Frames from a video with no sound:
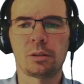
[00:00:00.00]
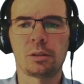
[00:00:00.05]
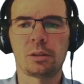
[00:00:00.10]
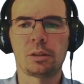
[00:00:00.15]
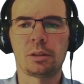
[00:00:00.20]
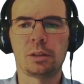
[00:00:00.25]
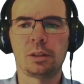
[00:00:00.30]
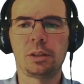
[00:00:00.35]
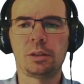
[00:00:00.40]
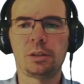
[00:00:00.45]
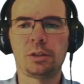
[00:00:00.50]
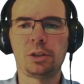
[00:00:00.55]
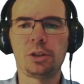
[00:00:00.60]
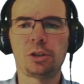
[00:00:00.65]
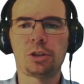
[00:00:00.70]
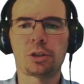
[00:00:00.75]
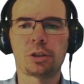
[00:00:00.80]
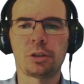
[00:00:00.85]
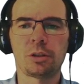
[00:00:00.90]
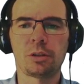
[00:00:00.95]
in
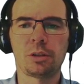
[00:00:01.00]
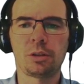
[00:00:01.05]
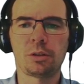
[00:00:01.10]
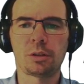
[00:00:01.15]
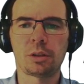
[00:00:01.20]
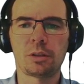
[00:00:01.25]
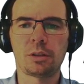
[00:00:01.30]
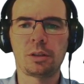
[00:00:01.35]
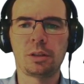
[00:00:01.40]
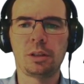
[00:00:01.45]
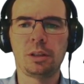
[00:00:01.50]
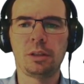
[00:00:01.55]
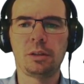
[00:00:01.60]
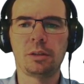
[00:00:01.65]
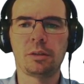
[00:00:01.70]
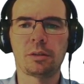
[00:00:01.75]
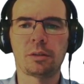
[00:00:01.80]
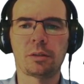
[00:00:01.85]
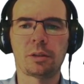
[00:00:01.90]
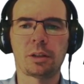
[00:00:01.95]
addition, you can
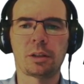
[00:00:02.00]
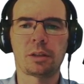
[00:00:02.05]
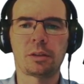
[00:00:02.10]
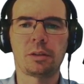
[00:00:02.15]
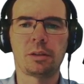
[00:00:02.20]
see that